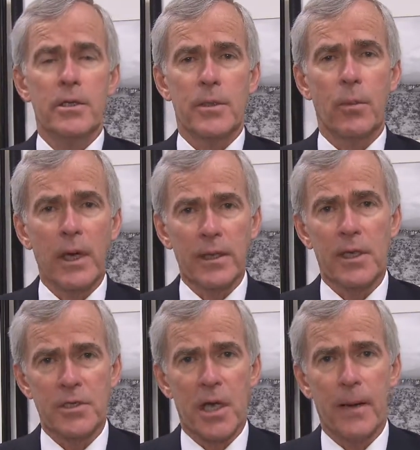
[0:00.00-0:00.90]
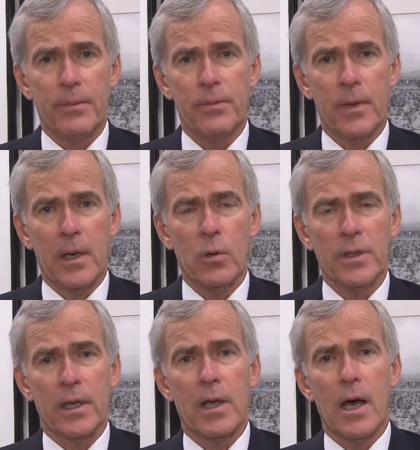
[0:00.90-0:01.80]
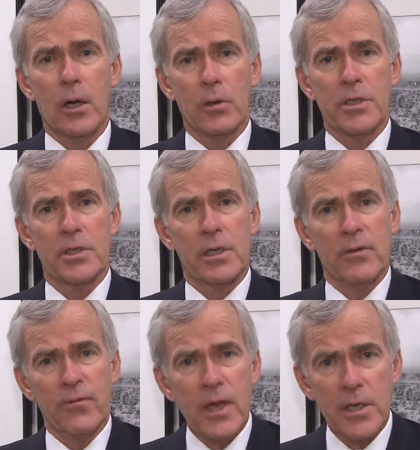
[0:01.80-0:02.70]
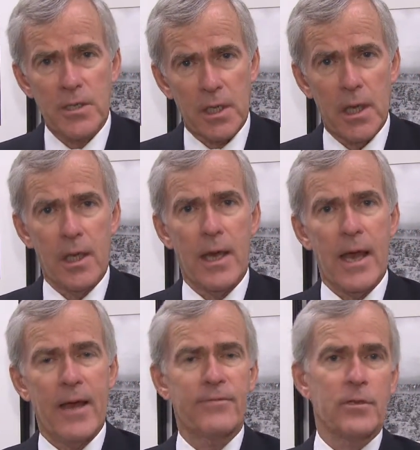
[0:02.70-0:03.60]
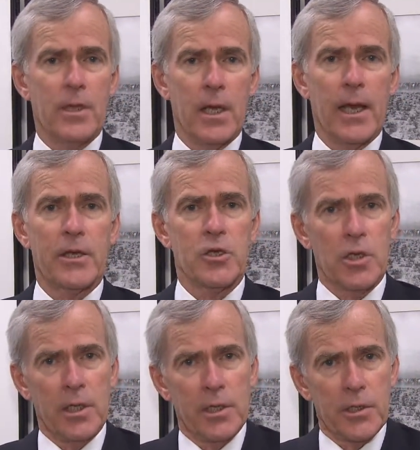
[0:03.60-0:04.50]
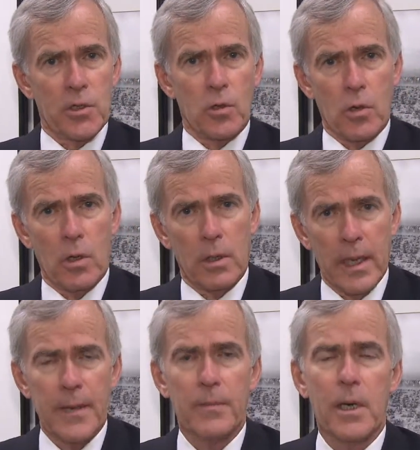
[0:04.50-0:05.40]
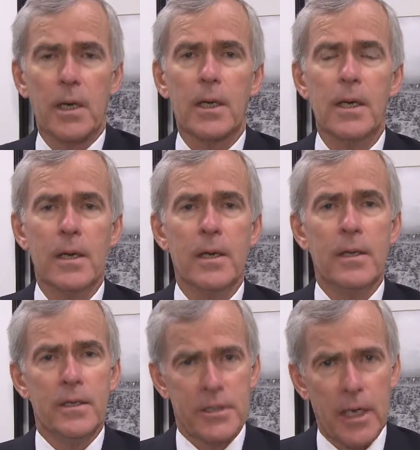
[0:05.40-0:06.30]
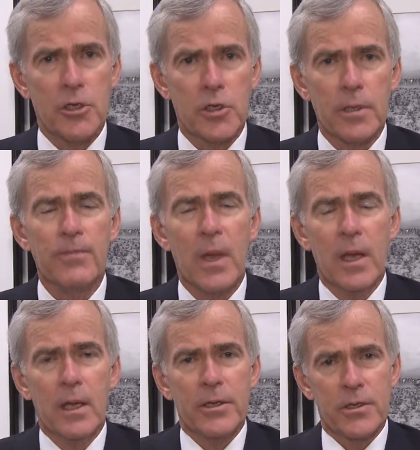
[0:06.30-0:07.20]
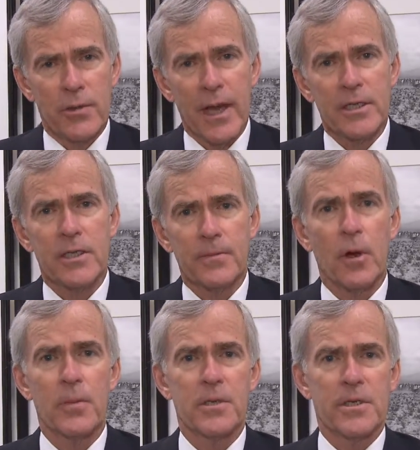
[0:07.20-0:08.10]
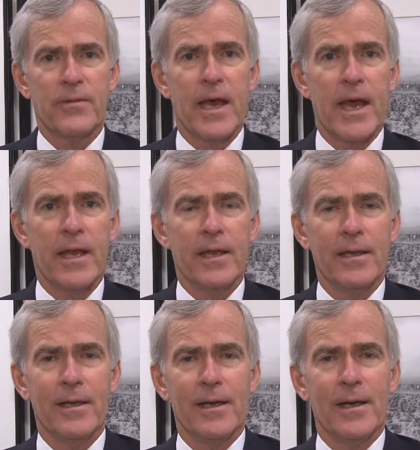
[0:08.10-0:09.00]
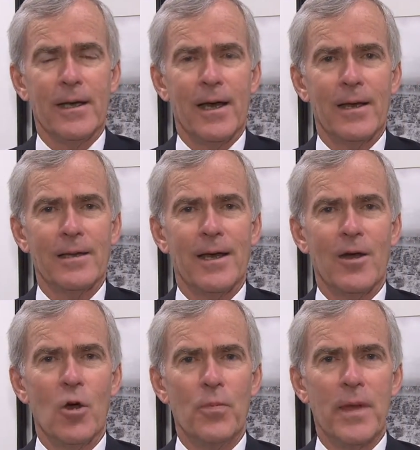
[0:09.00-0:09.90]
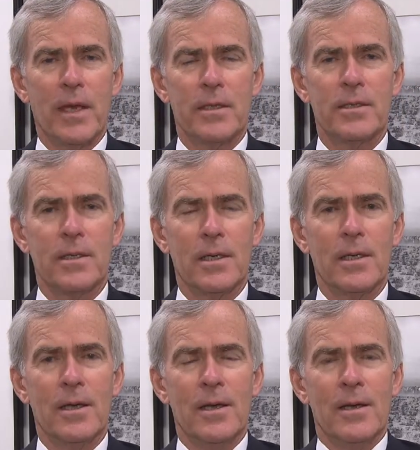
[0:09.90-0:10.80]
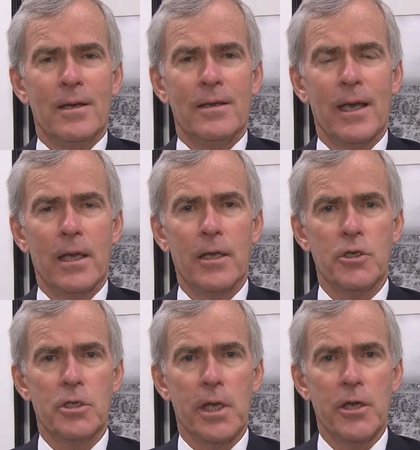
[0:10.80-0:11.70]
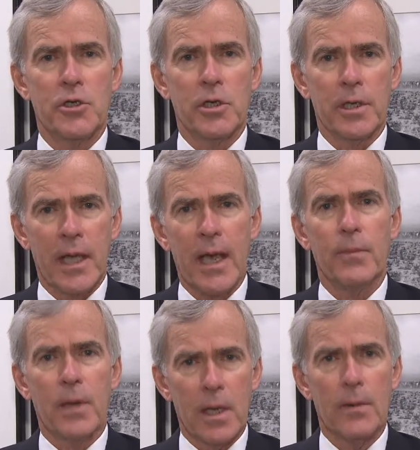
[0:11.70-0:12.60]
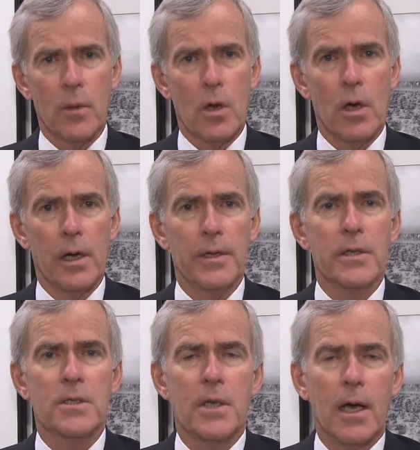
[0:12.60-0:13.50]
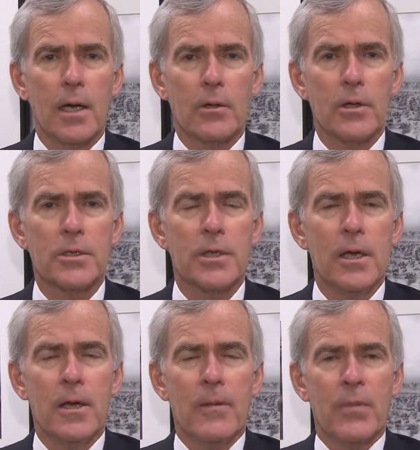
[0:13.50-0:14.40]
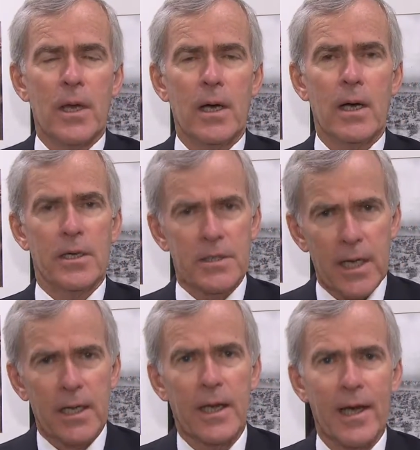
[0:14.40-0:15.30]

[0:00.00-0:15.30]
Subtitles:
to bring this up when the Congress convenes again after the election in the so-called lame duck session. So that's the purpose of that, and I hope that that legislation can become law in this Congress. A second